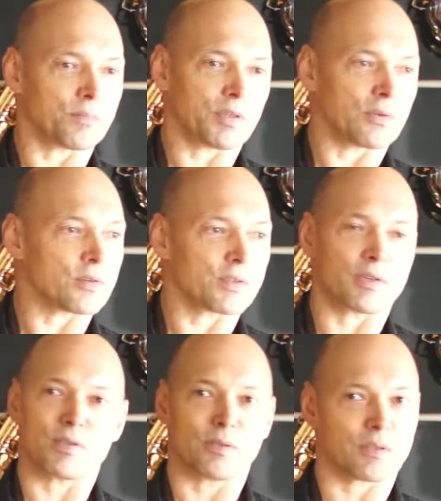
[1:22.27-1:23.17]
because
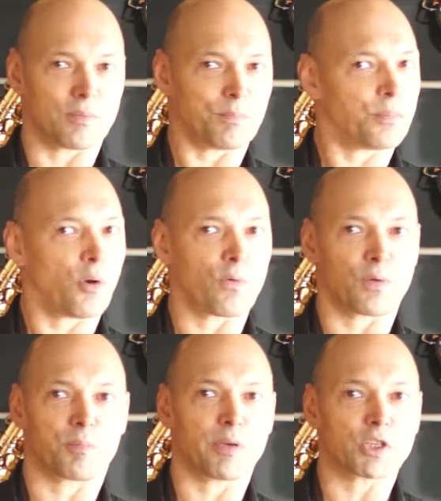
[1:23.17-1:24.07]
there's not the
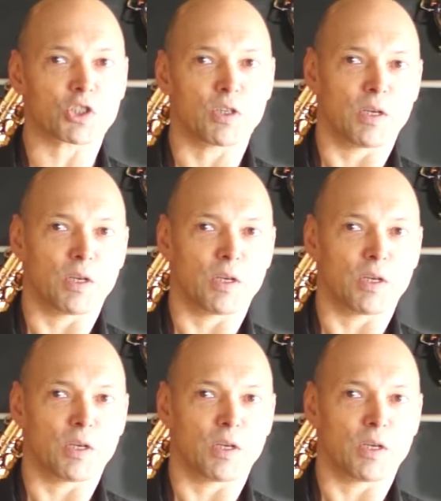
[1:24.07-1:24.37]
perfect pitch,